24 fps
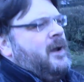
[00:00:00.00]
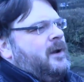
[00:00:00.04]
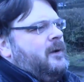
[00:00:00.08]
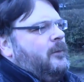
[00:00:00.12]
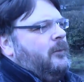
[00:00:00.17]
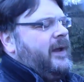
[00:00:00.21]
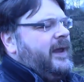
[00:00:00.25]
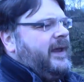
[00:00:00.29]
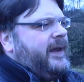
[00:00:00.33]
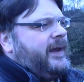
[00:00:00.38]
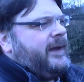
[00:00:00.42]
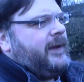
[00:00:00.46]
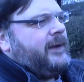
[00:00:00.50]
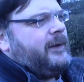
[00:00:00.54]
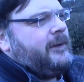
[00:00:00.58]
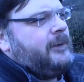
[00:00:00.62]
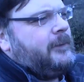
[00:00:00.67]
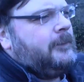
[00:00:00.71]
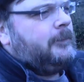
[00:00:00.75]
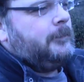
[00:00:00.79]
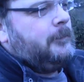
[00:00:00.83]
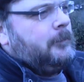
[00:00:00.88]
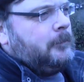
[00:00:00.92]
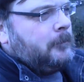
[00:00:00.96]
where
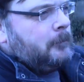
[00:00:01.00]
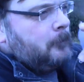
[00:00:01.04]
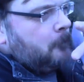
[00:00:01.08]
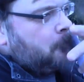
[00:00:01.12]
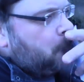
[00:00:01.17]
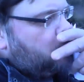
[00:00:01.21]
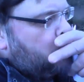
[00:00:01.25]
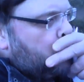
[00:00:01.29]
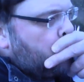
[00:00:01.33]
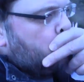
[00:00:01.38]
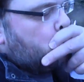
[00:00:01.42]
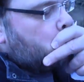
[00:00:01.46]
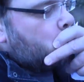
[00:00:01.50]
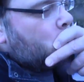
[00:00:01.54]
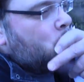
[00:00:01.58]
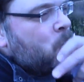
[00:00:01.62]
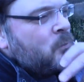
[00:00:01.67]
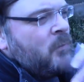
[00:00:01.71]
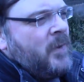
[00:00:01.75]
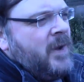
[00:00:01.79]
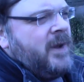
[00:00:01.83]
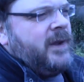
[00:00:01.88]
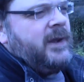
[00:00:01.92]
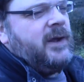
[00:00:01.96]

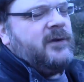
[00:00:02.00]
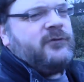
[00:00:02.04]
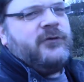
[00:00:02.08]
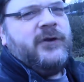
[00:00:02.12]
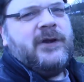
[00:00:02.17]
if